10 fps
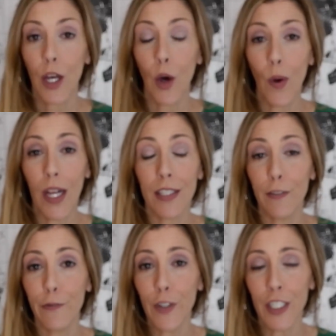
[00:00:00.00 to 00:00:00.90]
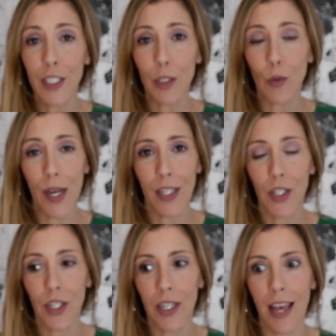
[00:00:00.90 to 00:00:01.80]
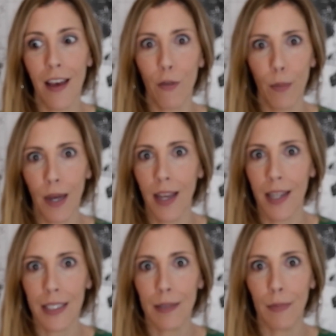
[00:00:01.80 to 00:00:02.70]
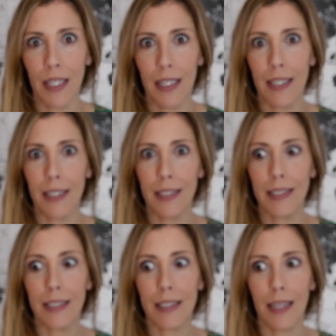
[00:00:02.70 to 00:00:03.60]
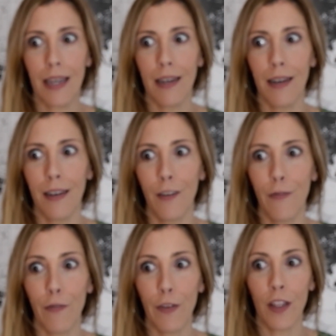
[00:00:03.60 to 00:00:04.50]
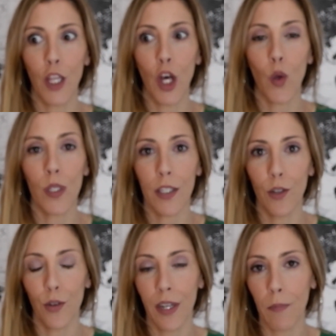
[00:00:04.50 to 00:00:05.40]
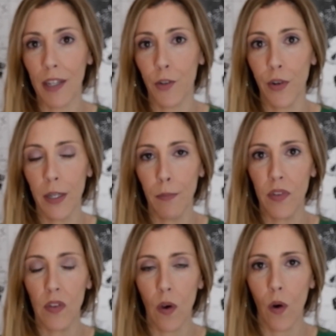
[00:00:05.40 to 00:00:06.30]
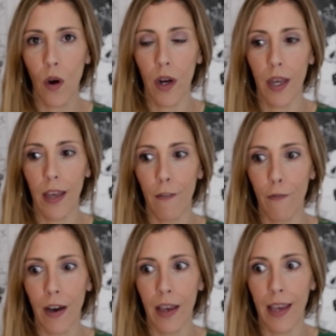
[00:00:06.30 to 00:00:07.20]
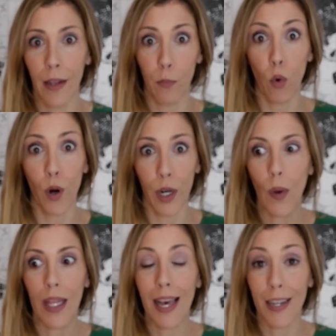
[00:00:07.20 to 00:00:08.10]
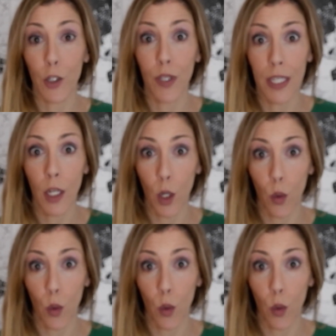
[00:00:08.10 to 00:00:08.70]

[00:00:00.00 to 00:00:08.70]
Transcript: Well, the first question everybody asks me is if I feel lonely during my trips or if I get bored. Well, actually no.